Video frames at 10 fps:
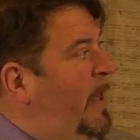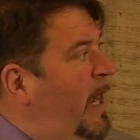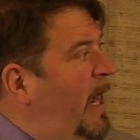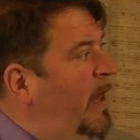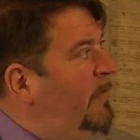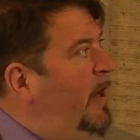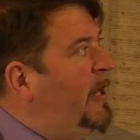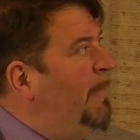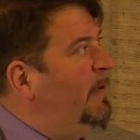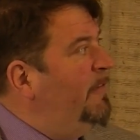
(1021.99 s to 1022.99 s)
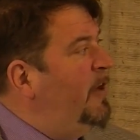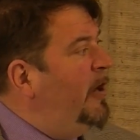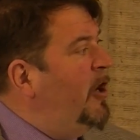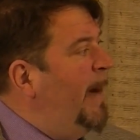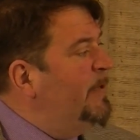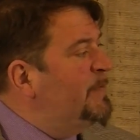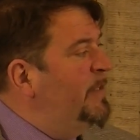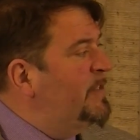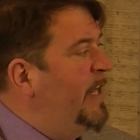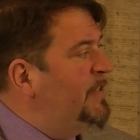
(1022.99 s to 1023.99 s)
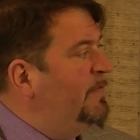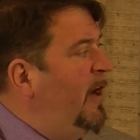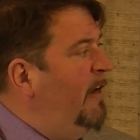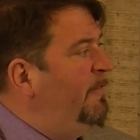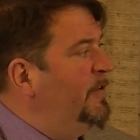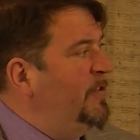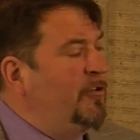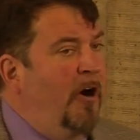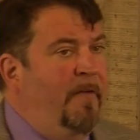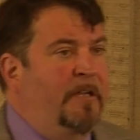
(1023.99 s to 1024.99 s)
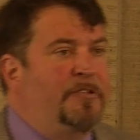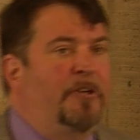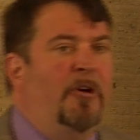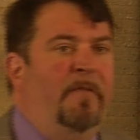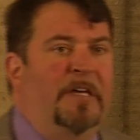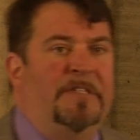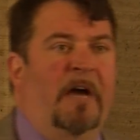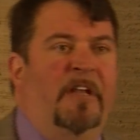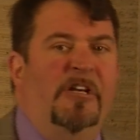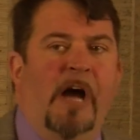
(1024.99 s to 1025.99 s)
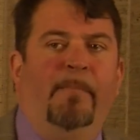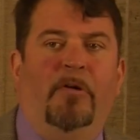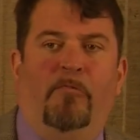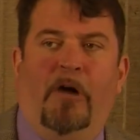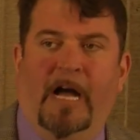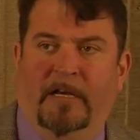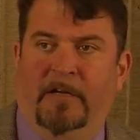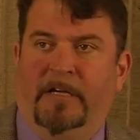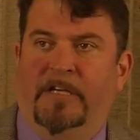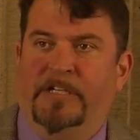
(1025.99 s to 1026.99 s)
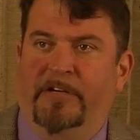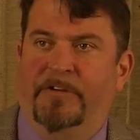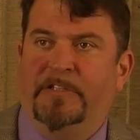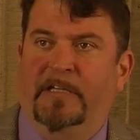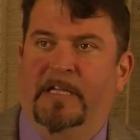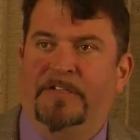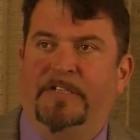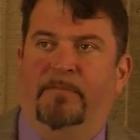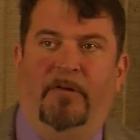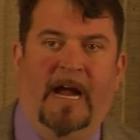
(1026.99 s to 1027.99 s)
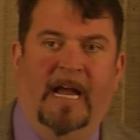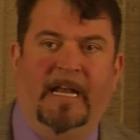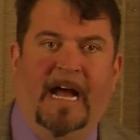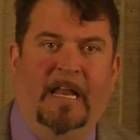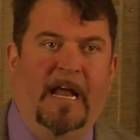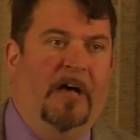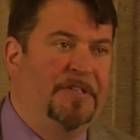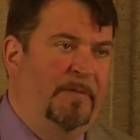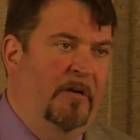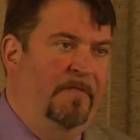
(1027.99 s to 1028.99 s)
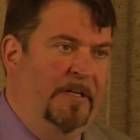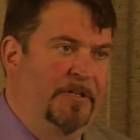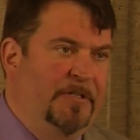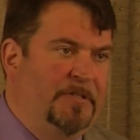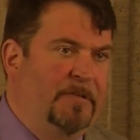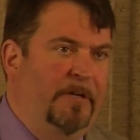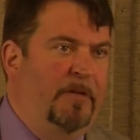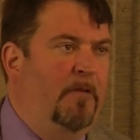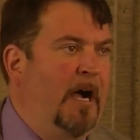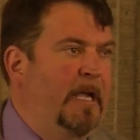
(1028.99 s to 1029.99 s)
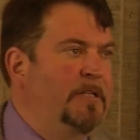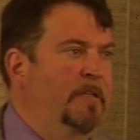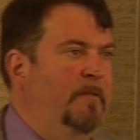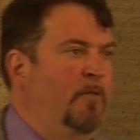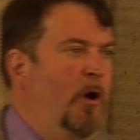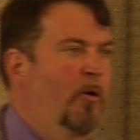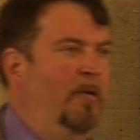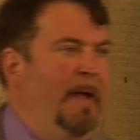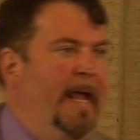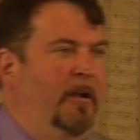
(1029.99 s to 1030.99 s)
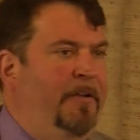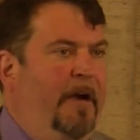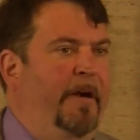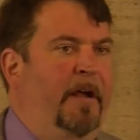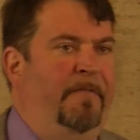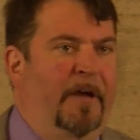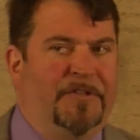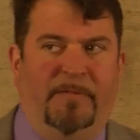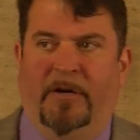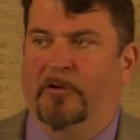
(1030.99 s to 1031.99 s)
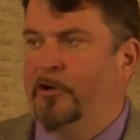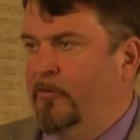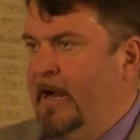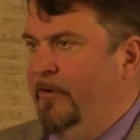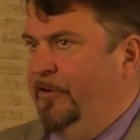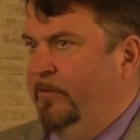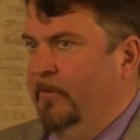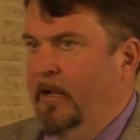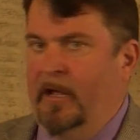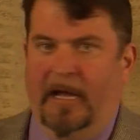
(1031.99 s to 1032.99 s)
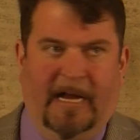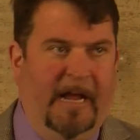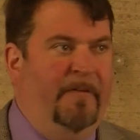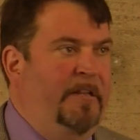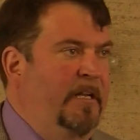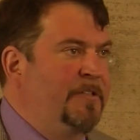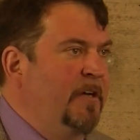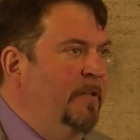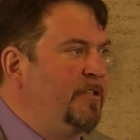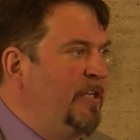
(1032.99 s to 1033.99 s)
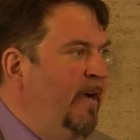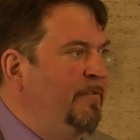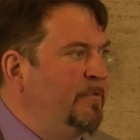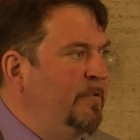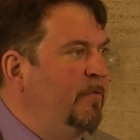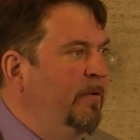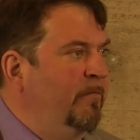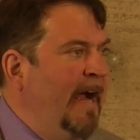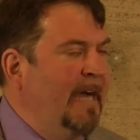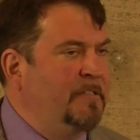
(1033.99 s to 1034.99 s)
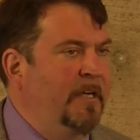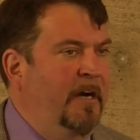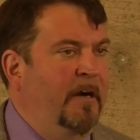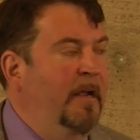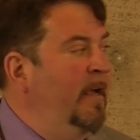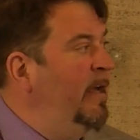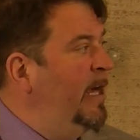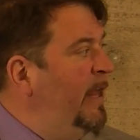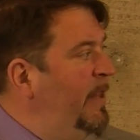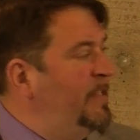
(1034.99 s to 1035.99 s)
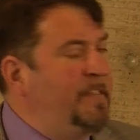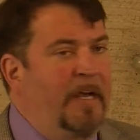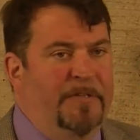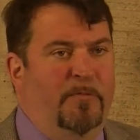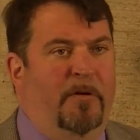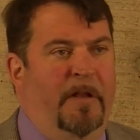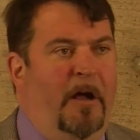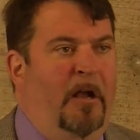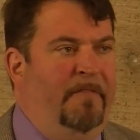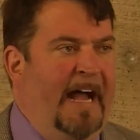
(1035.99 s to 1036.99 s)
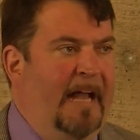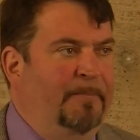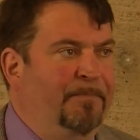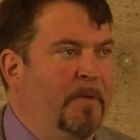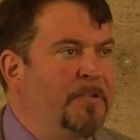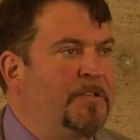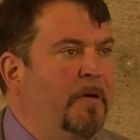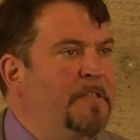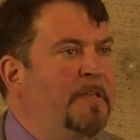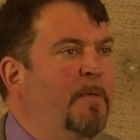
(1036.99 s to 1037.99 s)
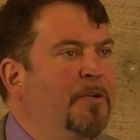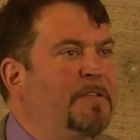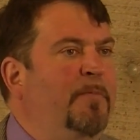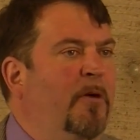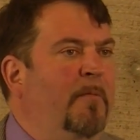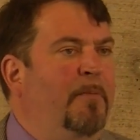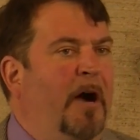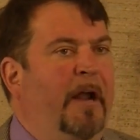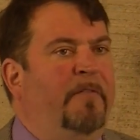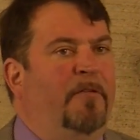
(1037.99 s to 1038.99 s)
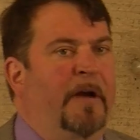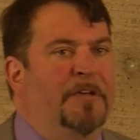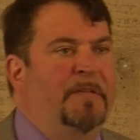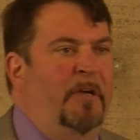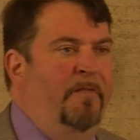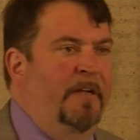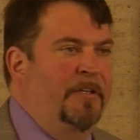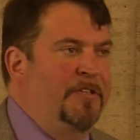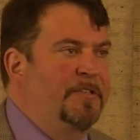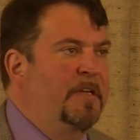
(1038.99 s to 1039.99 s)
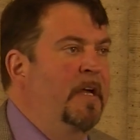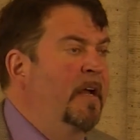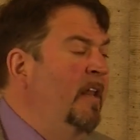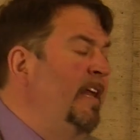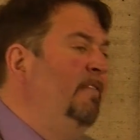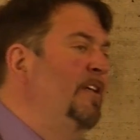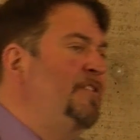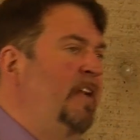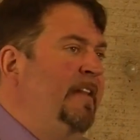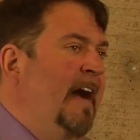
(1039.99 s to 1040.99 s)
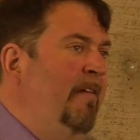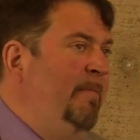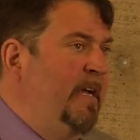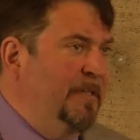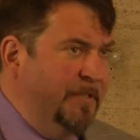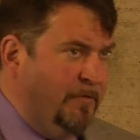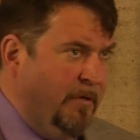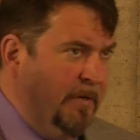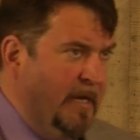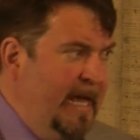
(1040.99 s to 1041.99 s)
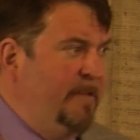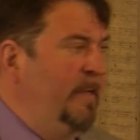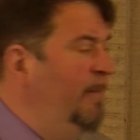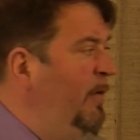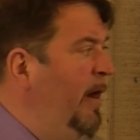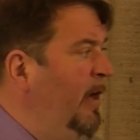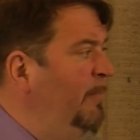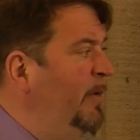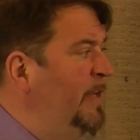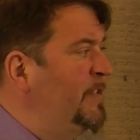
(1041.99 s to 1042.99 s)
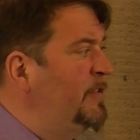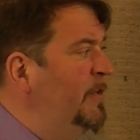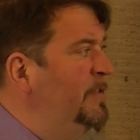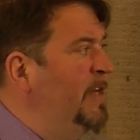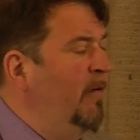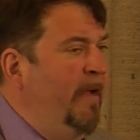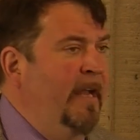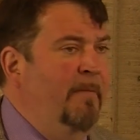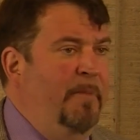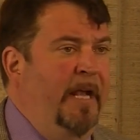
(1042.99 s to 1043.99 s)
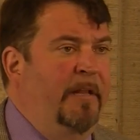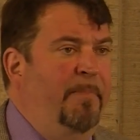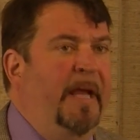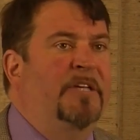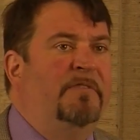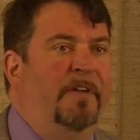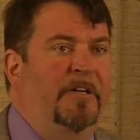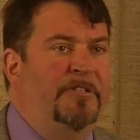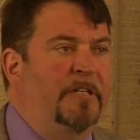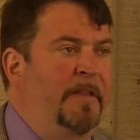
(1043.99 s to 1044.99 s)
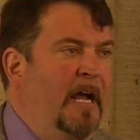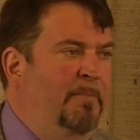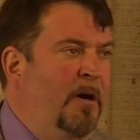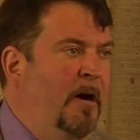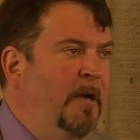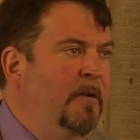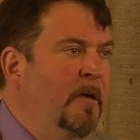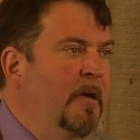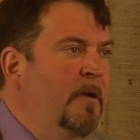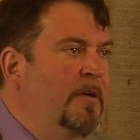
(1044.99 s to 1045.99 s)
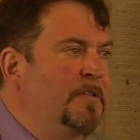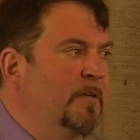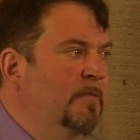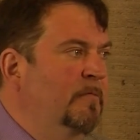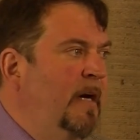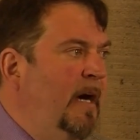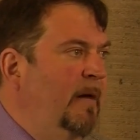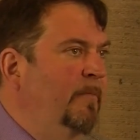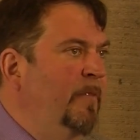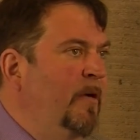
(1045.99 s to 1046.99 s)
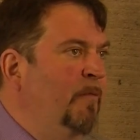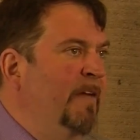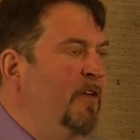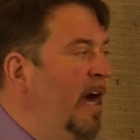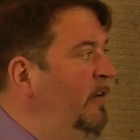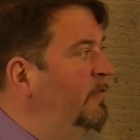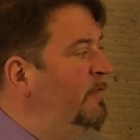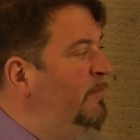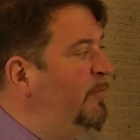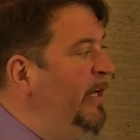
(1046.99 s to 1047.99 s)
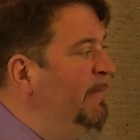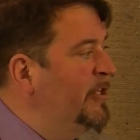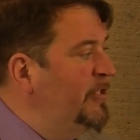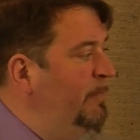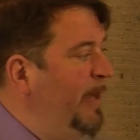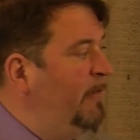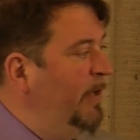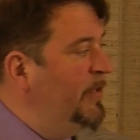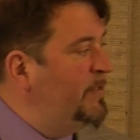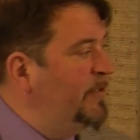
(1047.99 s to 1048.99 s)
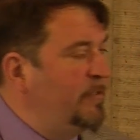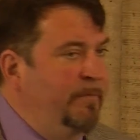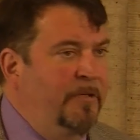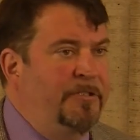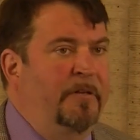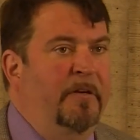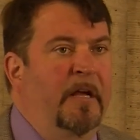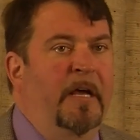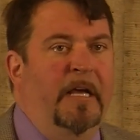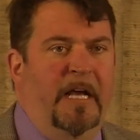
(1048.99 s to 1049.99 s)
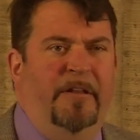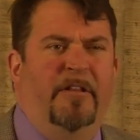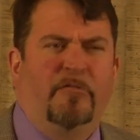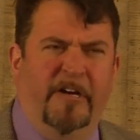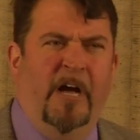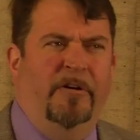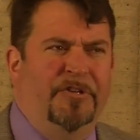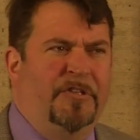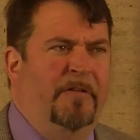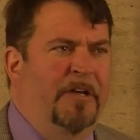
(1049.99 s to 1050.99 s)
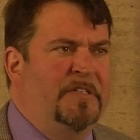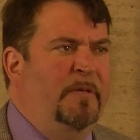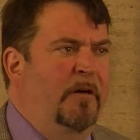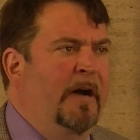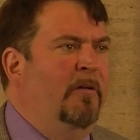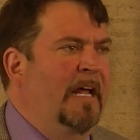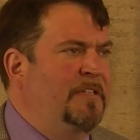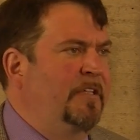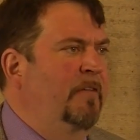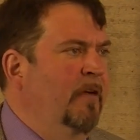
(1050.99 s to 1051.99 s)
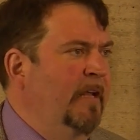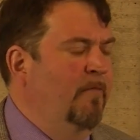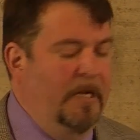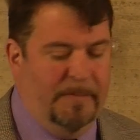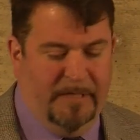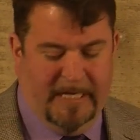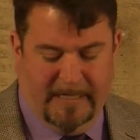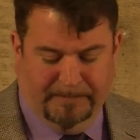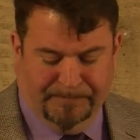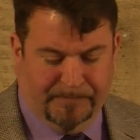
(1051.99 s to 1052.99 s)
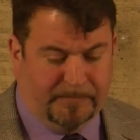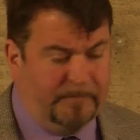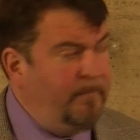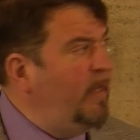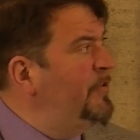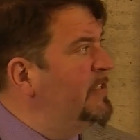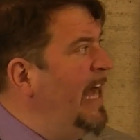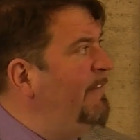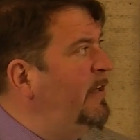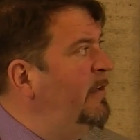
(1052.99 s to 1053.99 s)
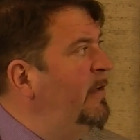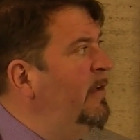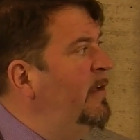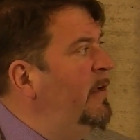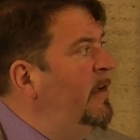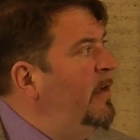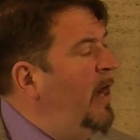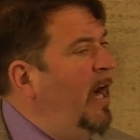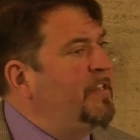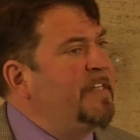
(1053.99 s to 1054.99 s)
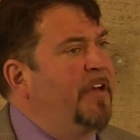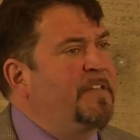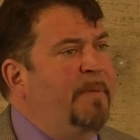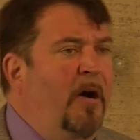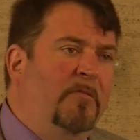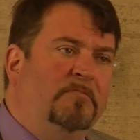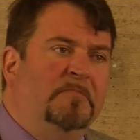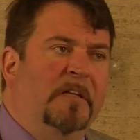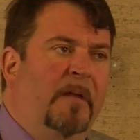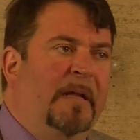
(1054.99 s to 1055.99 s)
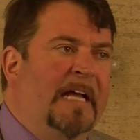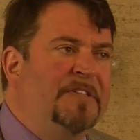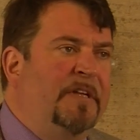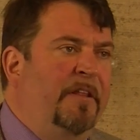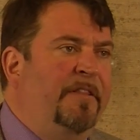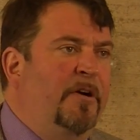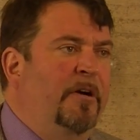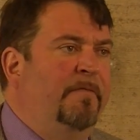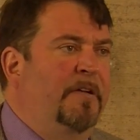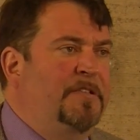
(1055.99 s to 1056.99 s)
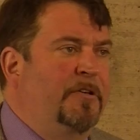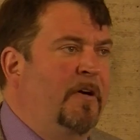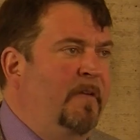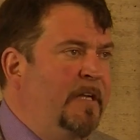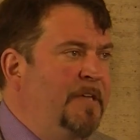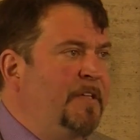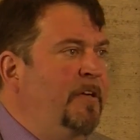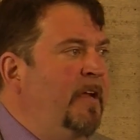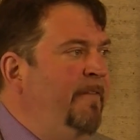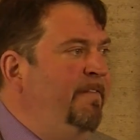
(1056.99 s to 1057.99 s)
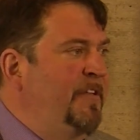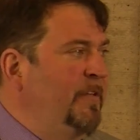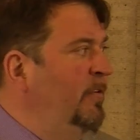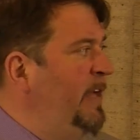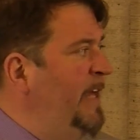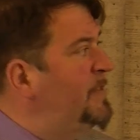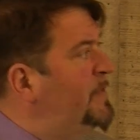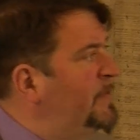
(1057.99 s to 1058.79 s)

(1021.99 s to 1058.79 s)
A couple of accomplishments thus far for Zirkova. Zirkova is now the #1 continuously listed brand and LCBO vintages. So when you walk into the oak paneled area of the LCBO, look around you at everything that's on the shelves or the racks there, and this sells more than all of that. So it's the most important product for LCBO vintages. They've listed it that way because it's, quote, an ethnic product, but as it turns out, we end up being the biggest fish in that pond. So we've gotten pretty much ubiquitous distribution in the 300 or so LCBO outlets that you really want to be in. Slava sells about a little bit less than 1/3 of what Zirkova does in physical cases.